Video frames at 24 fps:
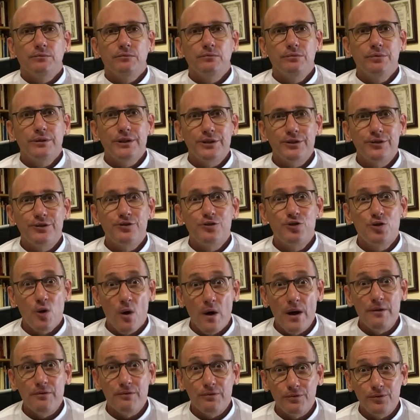with
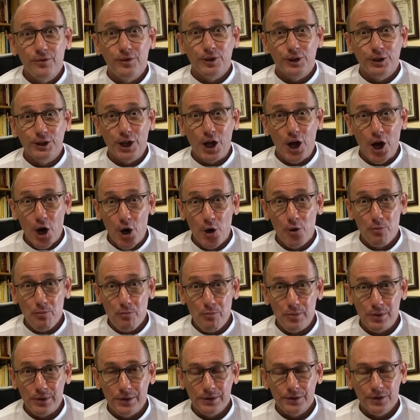joyful
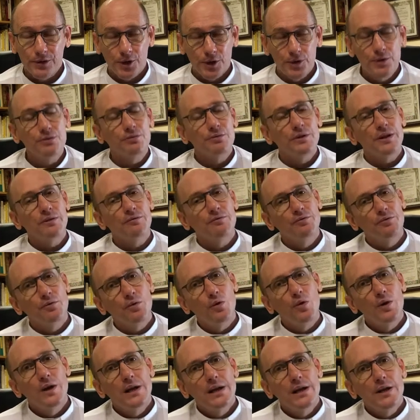hope, don't we,
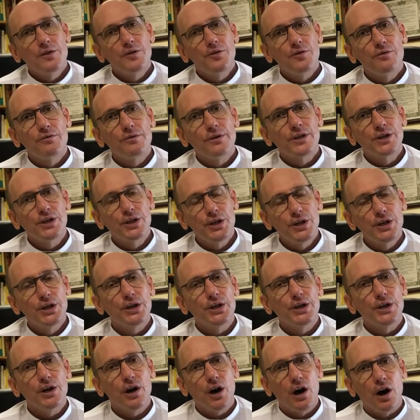for the
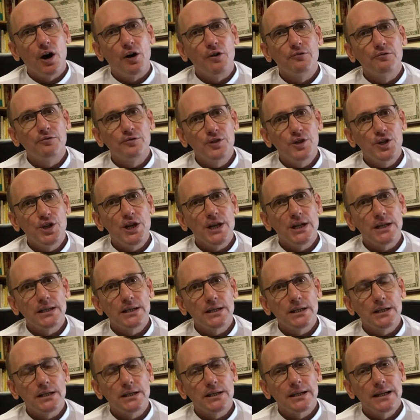return of
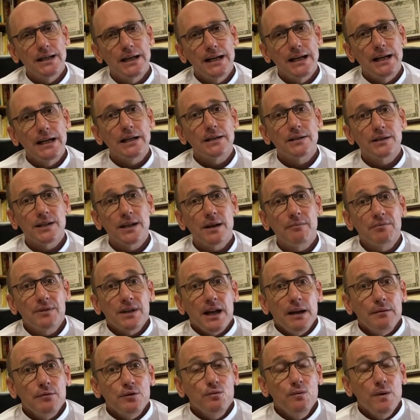Jesus. And
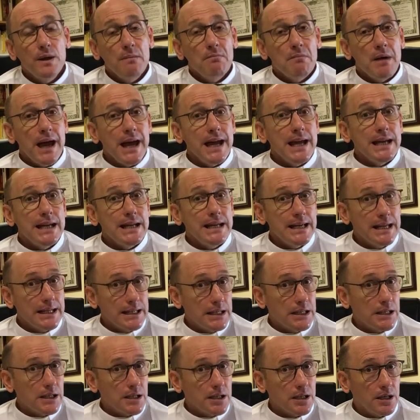sometimes we may get
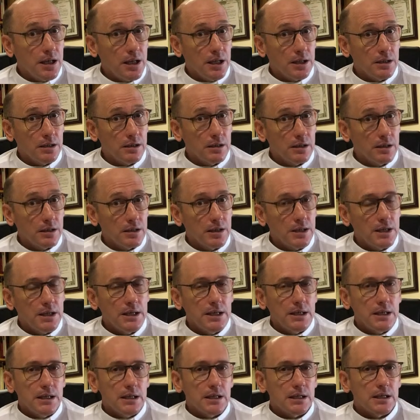disheartened,
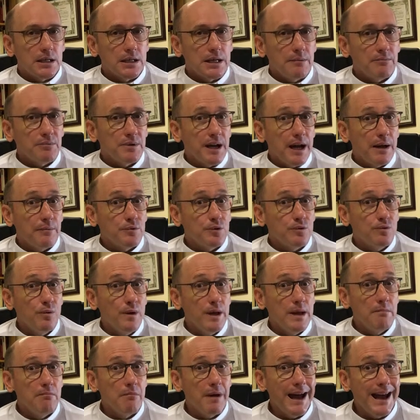and sometimes
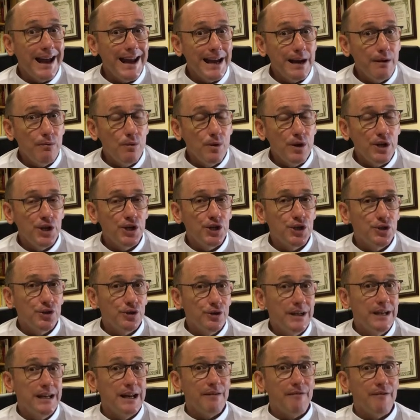we may wish to
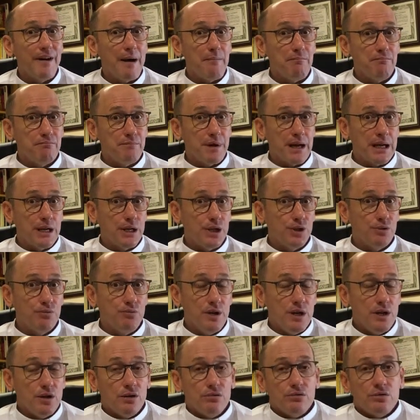give up because
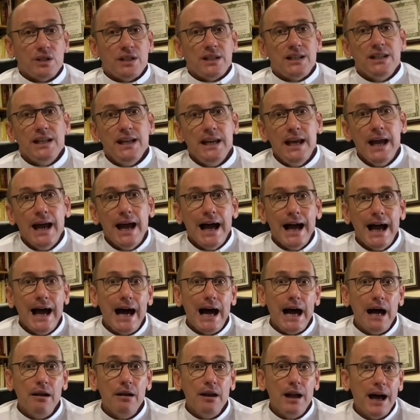we don't see our